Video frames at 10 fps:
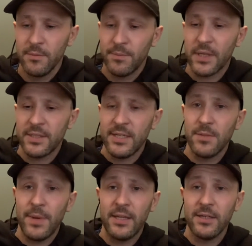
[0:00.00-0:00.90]

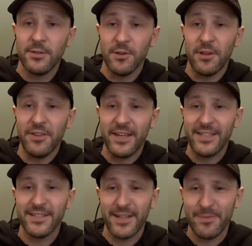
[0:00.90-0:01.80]
participating in all the things
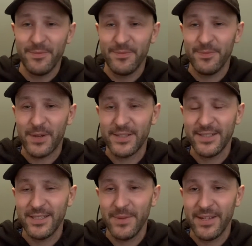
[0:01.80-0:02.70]
that I've
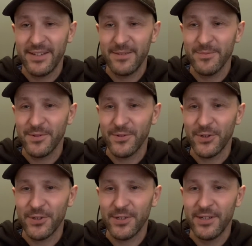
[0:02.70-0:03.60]
participated in before.